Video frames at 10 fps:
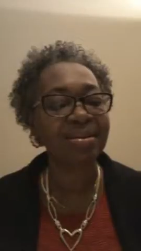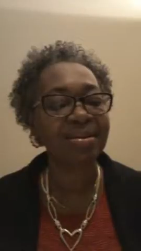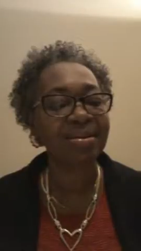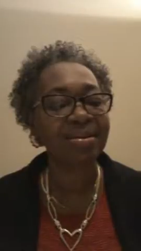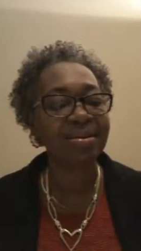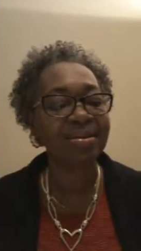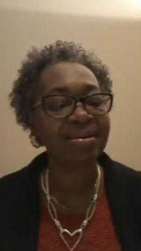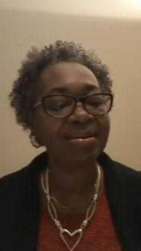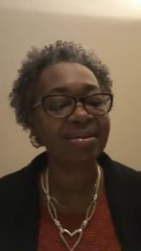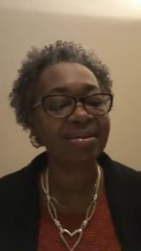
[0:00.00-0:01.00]

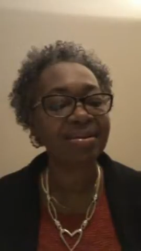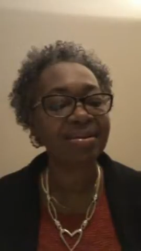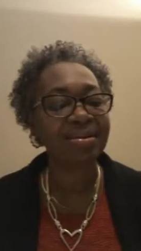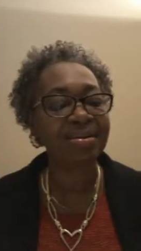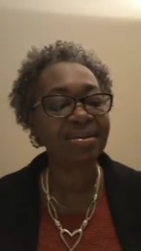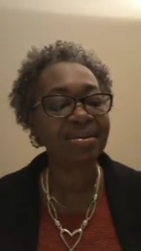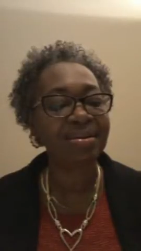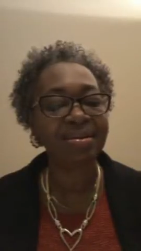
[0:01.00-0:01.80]
Nobody speaks.